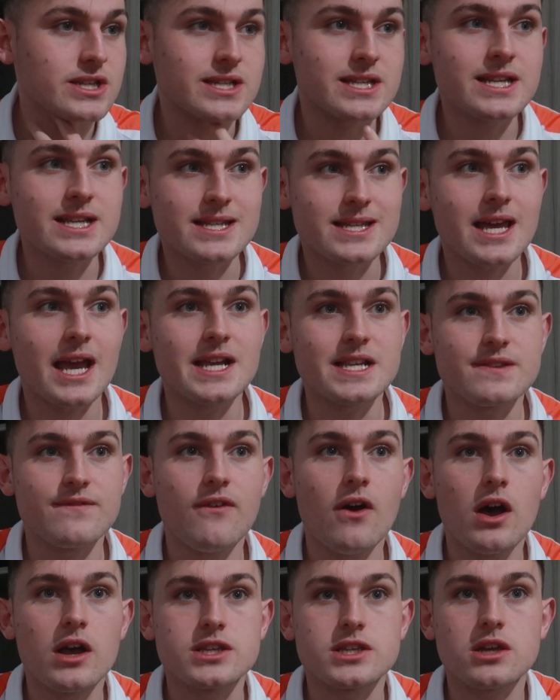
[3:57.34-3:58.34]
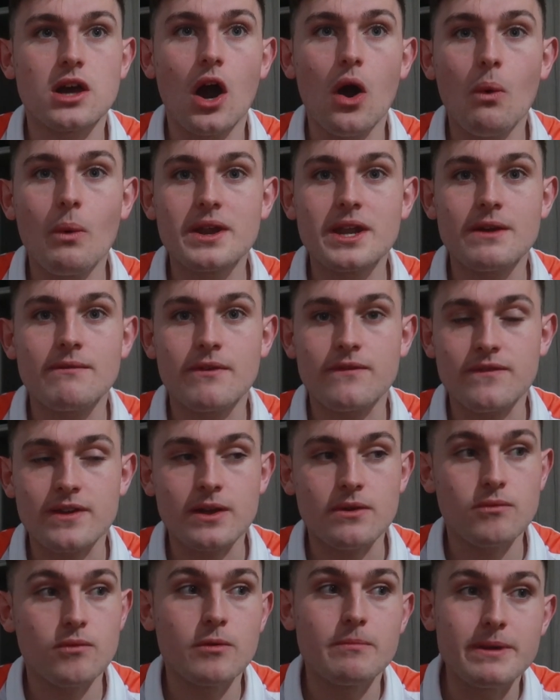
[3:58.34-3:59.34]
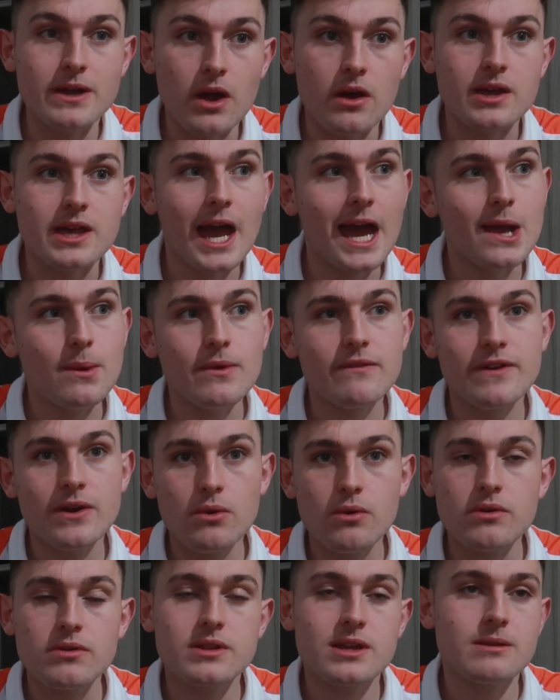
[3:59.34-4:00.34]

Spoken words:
just needs to get his first goal and everything will be okay with Hilton,